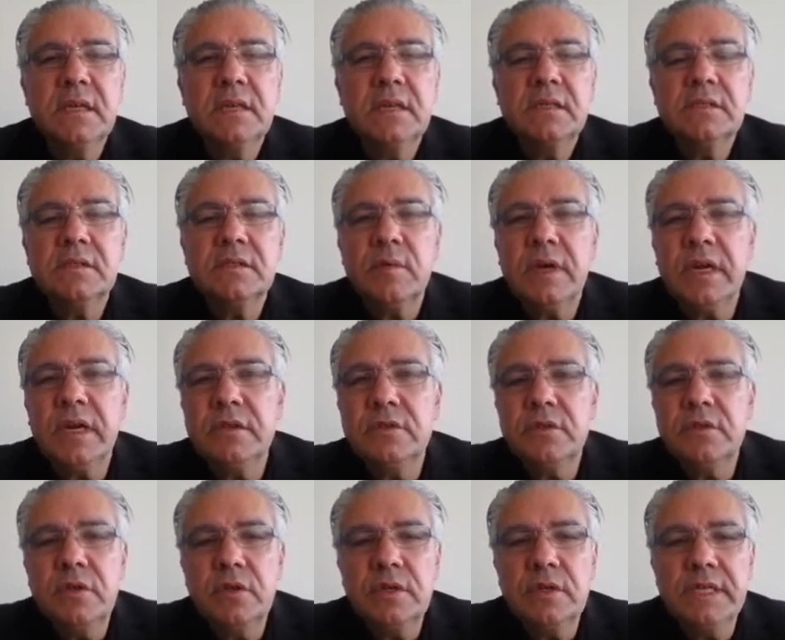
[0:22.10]
So what are the
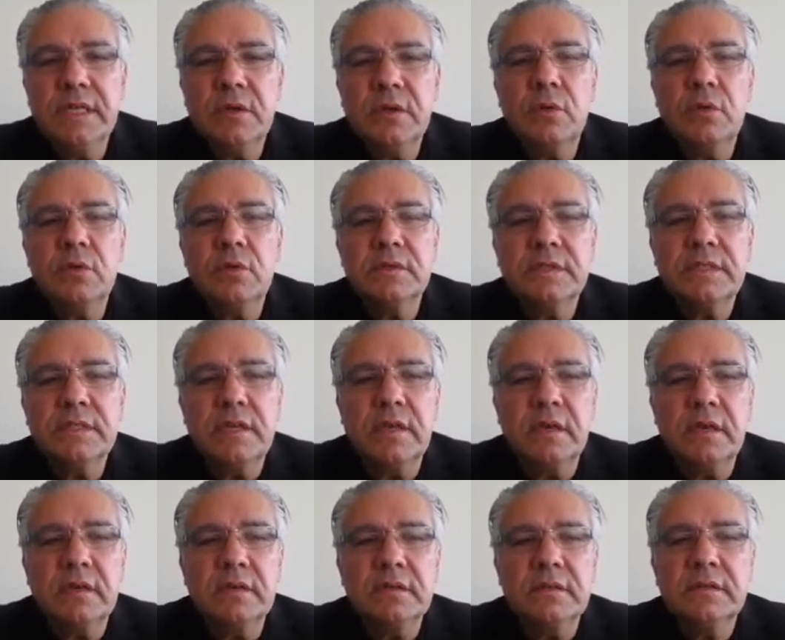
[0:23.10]
learning goals
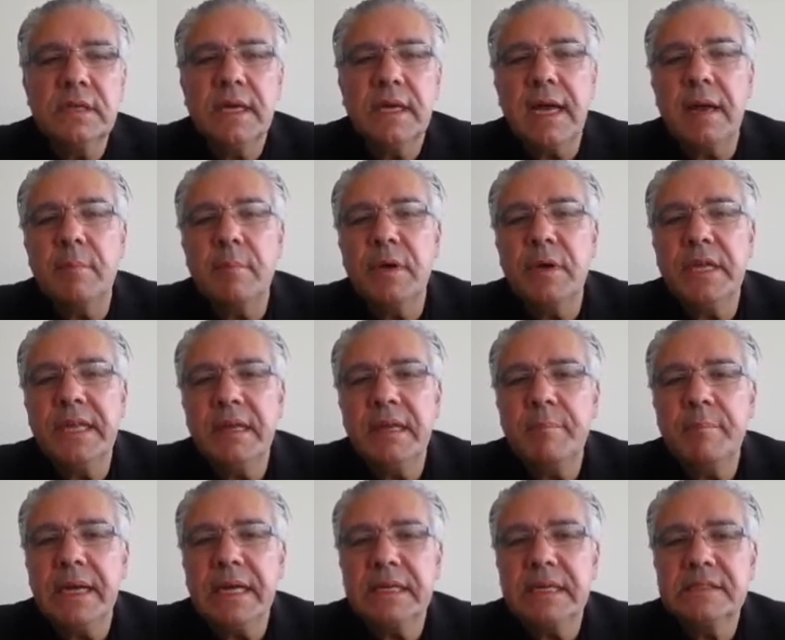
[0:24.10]
here? How money
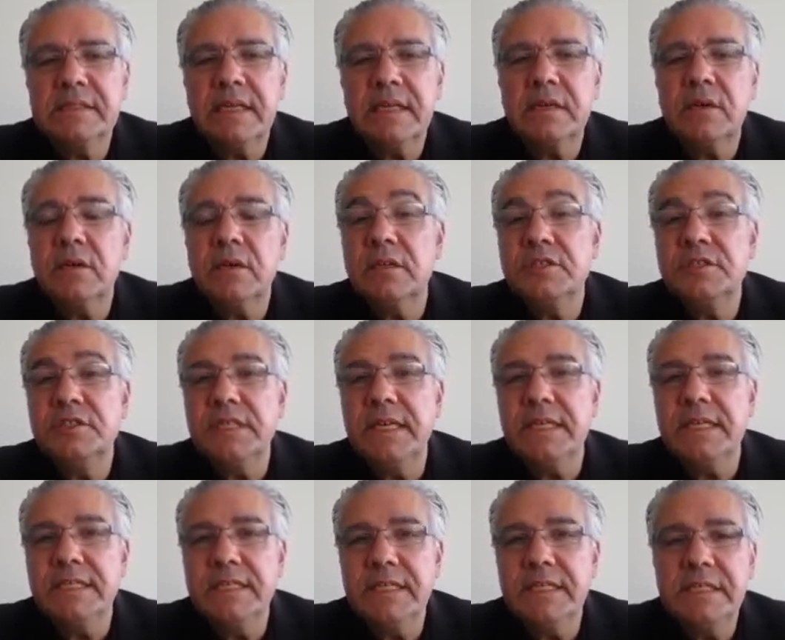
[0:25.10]
impacts psychology
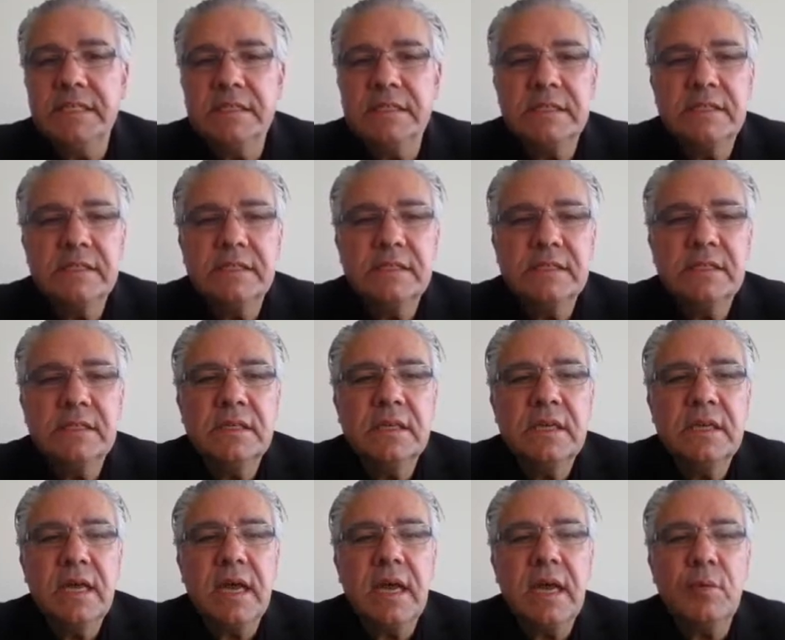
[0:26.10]
and needs,
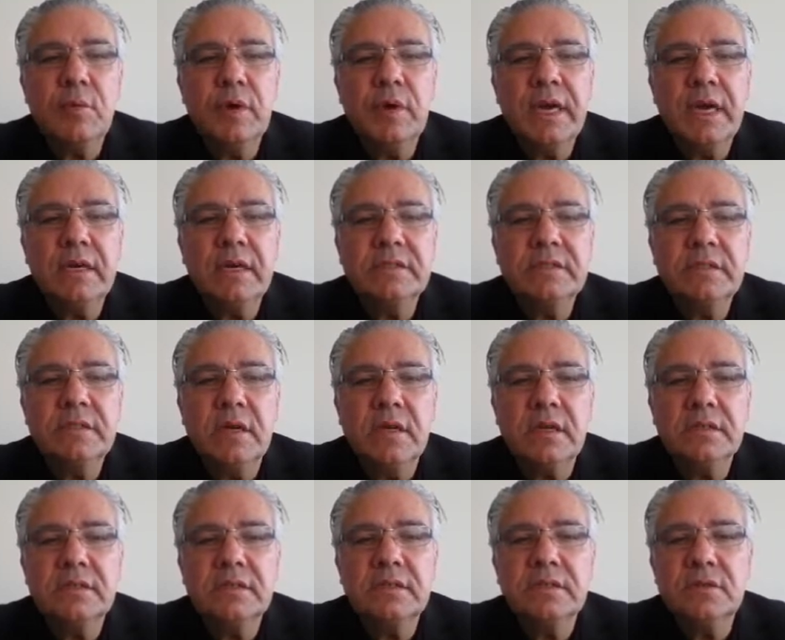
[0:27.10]
how we are
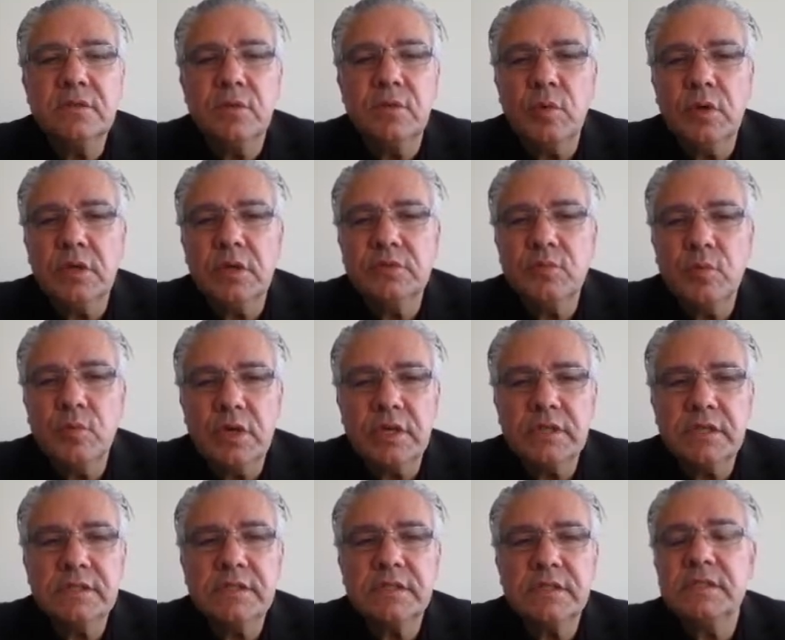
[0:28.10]
taught the world
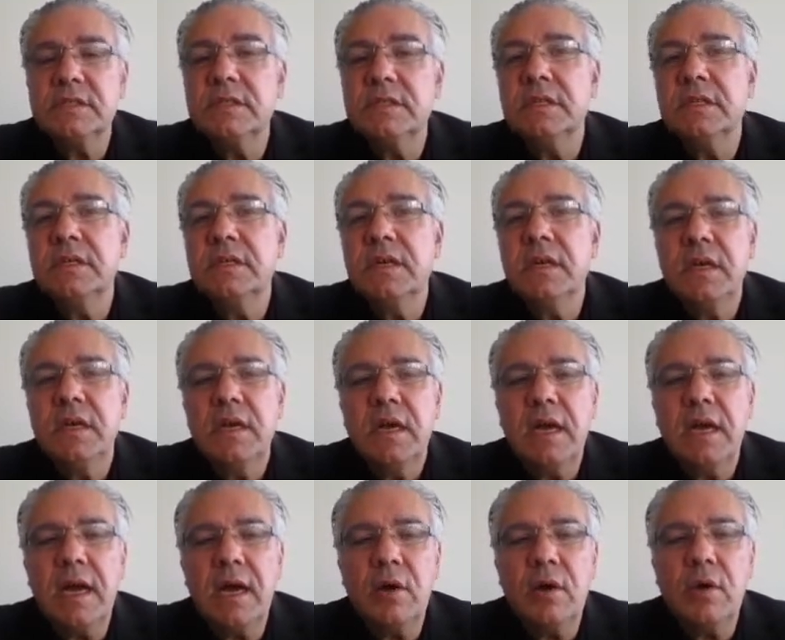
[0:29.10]
works,
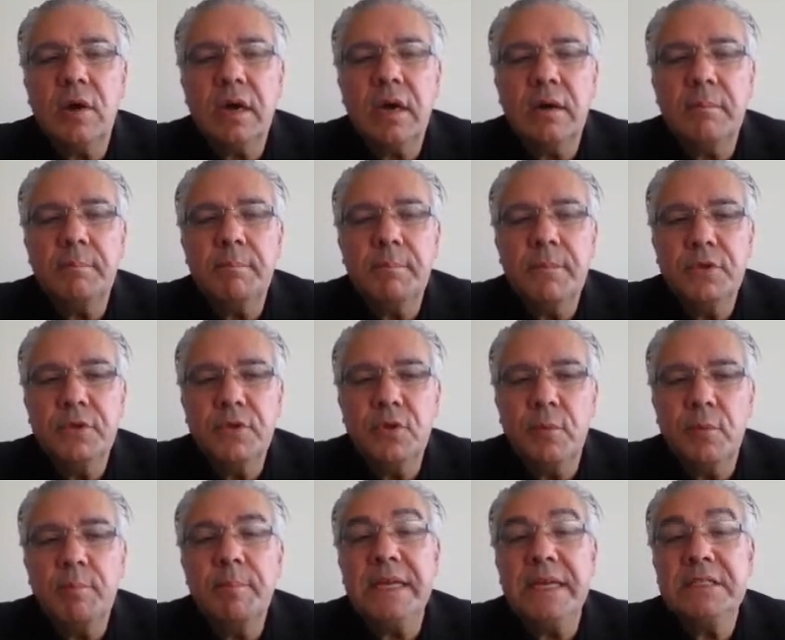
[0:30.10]
how
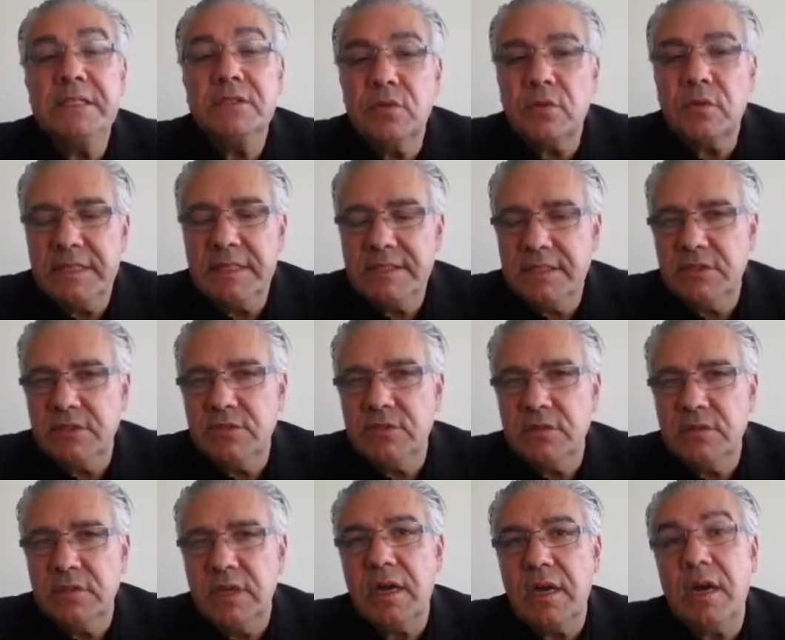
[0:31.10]
your mental
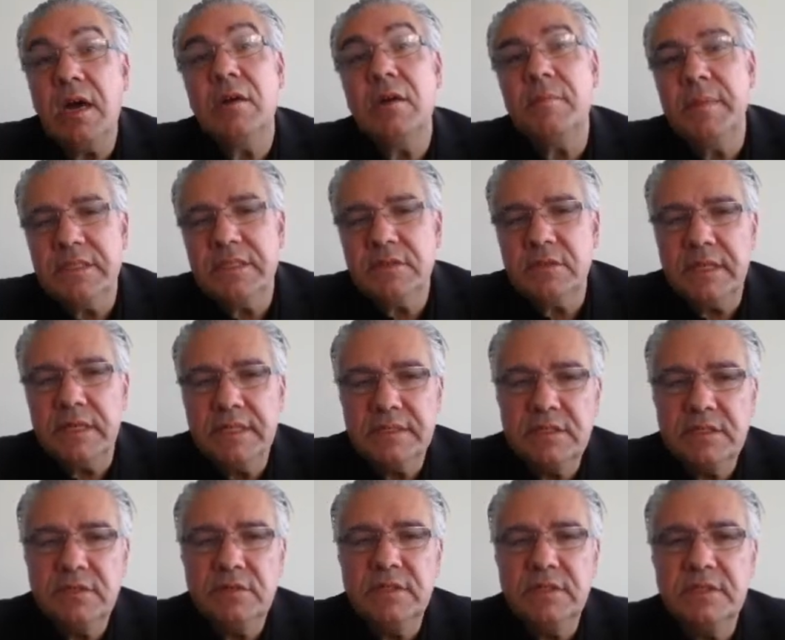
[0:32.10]
attitude, our mental
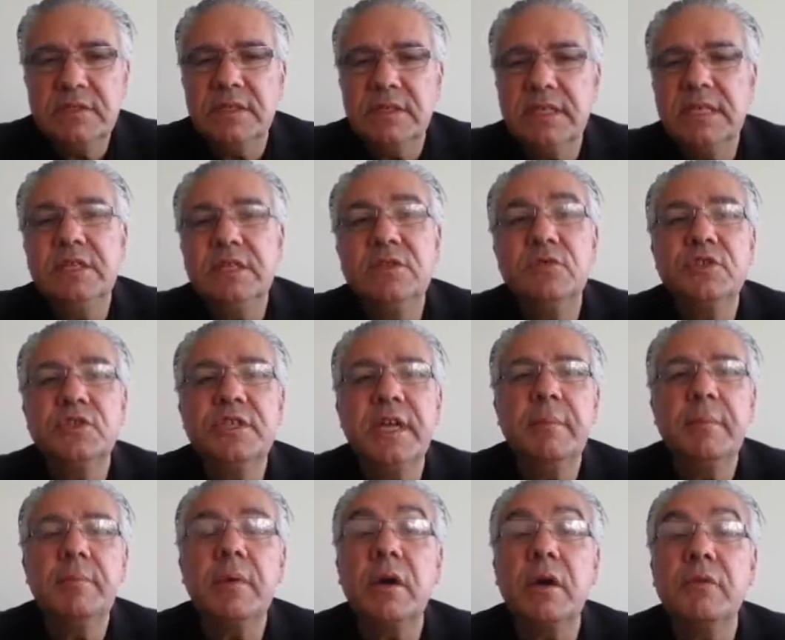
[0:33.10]
attitude, is the key to
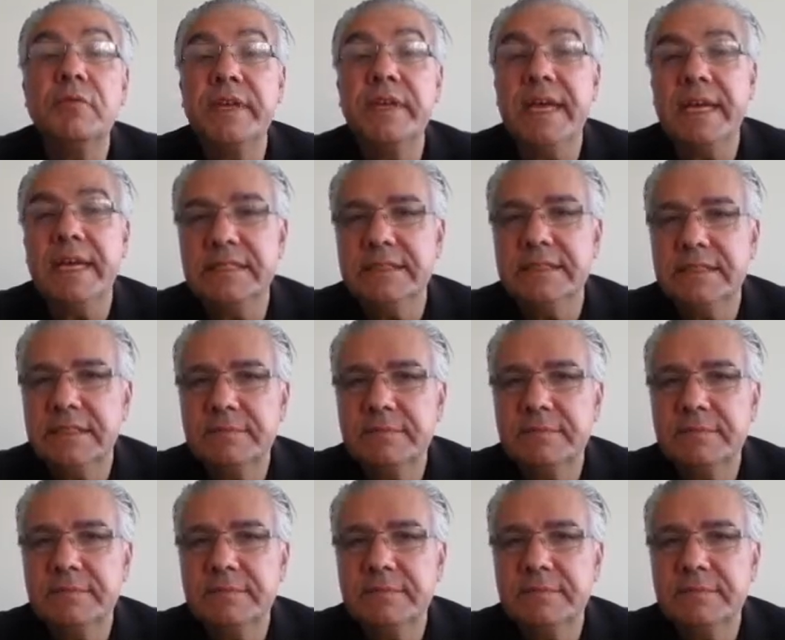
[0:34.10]
shape our reality.